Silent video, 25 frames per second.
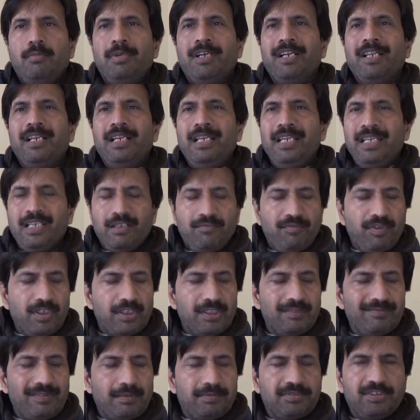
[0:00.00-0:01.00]
and the link for
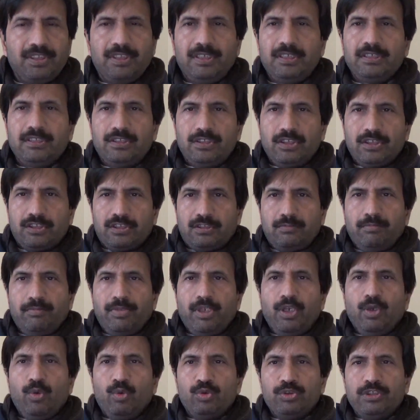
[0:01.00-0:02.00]
the website is just
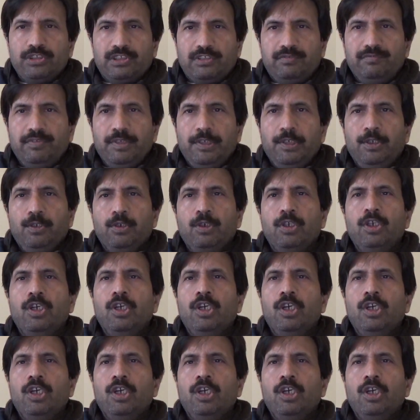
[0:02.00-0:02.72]
below this video.